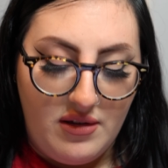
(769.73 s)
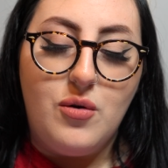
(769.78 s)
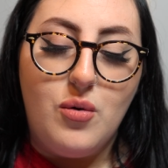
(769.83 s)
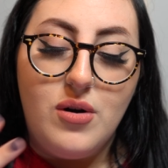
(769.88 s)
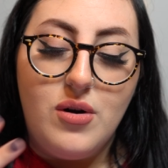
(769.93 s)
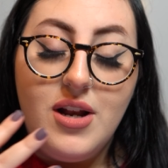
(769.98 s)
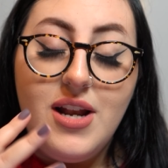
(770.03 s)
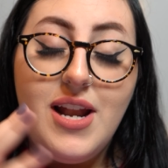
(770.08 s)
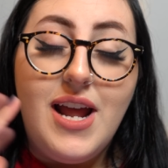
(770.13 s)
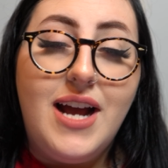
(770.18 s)

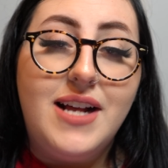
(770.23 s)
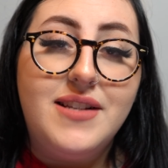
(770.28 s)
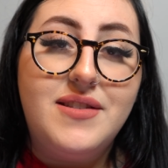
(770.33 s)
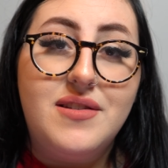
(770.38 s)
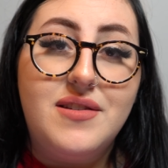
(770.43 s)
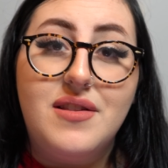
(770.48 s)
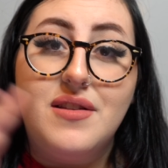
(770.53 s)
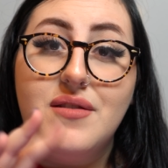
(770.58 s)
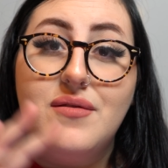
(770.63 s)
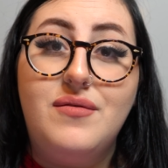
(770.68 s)
Gordon
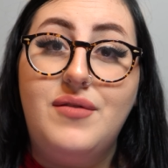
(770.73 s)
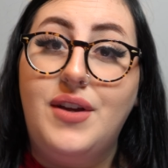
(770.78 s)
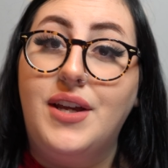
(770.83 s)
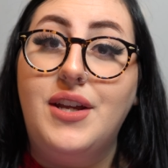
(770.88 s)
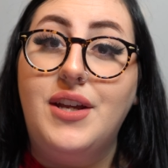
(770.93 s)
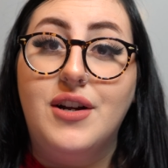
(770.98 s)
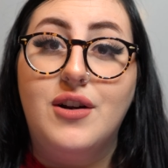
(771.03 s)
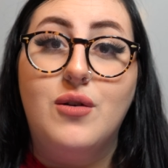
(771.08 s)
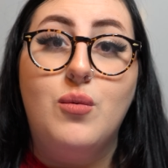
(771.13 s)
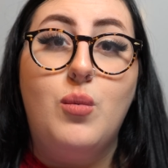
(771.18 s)
asked the
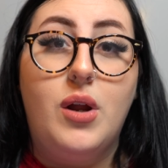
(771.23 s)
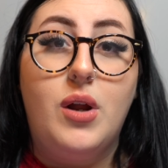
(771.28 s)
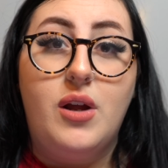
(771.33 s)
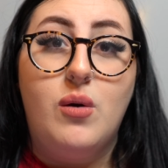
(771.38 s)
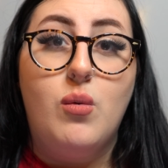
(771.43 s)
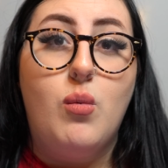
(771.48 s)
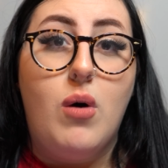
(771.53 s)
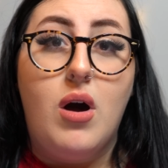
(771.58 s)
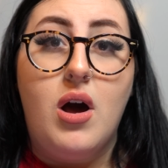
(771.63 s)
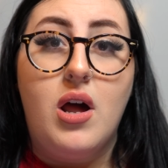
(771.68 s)
figure what
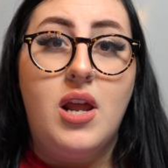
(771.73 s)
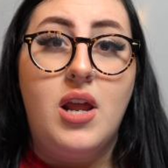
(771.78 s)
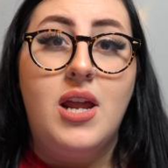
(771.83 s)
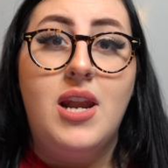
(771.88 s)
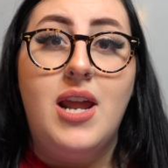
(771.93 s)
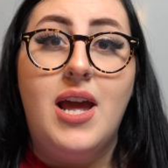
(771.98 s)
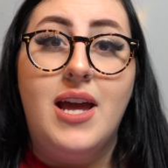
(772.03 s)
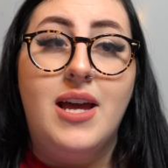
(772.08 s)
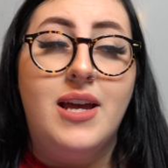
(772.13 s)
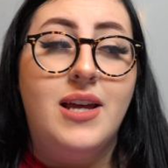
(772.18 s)
it wanted
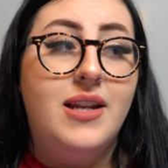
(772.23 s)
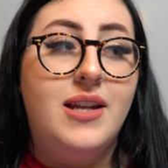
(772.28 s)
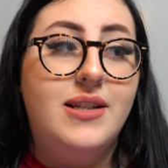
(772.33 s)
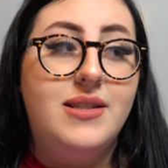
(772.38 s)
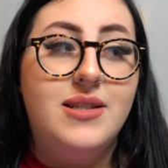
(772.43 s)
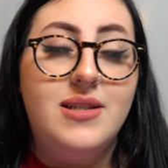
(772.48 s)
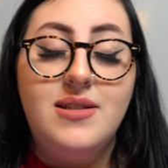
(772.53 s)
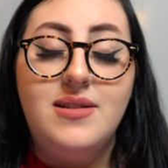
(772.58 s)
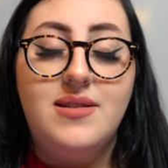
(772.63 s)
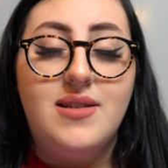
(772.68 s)
and it
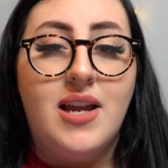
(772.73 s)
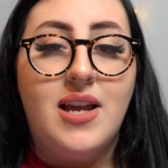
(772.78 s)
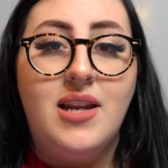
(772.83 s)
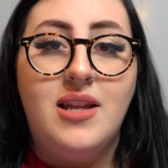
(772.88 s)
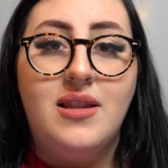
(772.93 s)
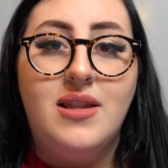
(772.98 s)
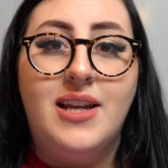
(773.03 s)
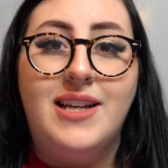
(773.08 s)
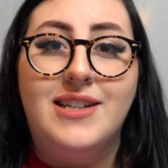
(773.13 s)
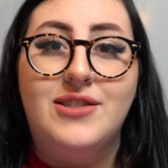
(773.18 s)
didn't say
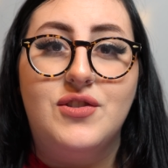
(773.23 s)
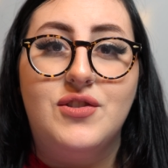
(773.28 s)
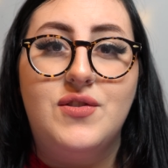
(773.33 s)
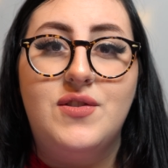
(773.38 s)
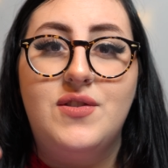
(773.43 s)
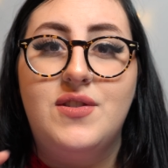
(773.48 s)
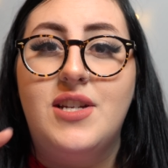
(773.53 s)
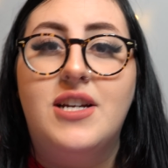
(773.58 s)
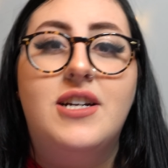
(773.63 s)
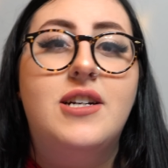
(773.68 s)
anything, it just
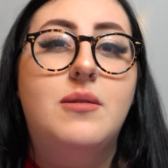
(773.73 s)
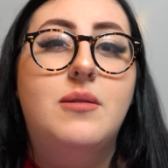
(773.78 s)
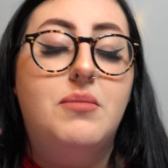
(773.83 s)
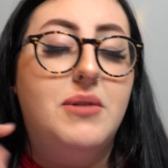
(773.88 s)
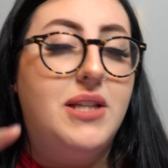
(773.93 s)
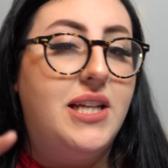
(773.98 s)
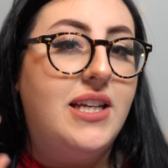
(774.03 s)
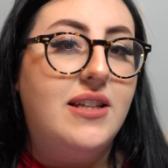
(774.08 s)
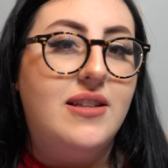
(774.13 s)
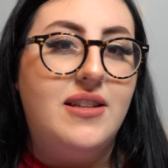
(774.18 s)
stared
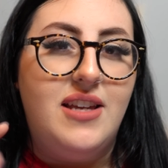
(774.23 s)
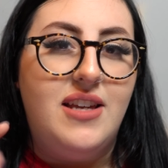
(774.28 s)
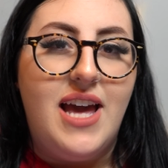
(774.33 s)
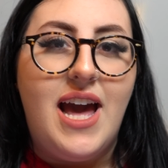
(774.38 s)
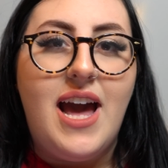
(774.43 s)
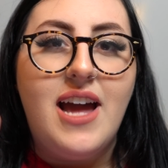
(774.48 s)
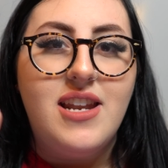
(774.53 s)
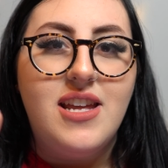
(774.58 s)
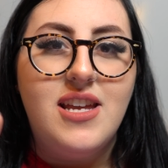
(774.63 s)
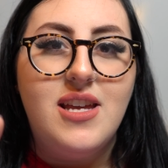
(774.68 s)
blankly
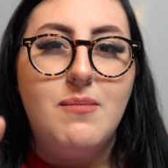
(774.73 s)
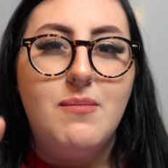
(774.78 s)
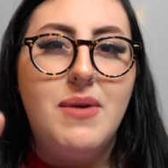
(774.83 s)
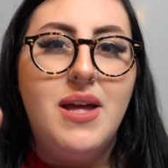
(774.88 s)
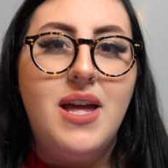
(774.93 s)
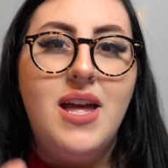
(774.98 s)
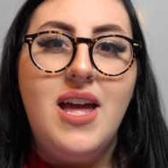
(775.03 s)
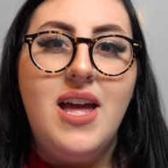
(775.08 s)
at him